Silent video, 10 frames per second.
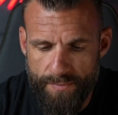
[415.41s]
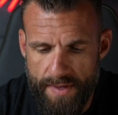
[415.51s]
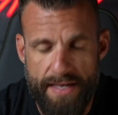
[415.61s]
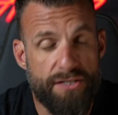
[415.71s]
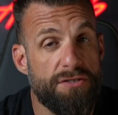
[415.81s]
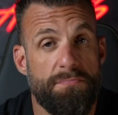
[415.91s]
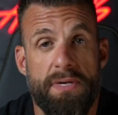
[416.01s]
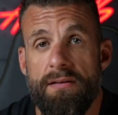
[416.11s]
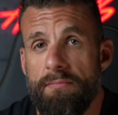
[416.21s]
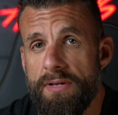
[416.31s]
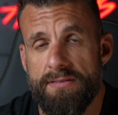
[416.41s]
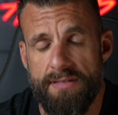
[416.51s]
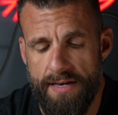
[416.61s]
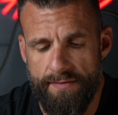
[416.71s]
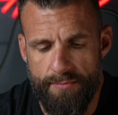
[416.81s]
And that's just me. I'm not
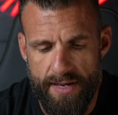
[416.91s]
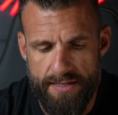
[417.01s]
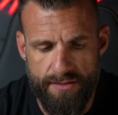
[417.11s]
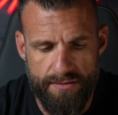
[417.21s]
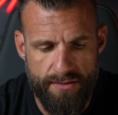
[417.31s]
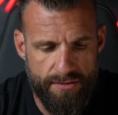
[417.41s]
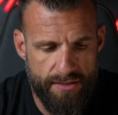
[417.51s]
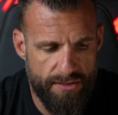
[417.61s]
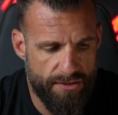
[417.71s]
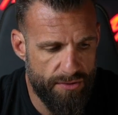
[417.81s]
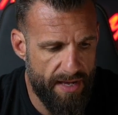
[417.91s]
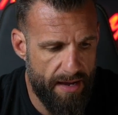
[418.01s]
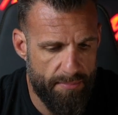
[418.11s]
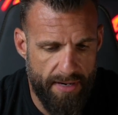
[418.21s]
saying everybody that needs to do that,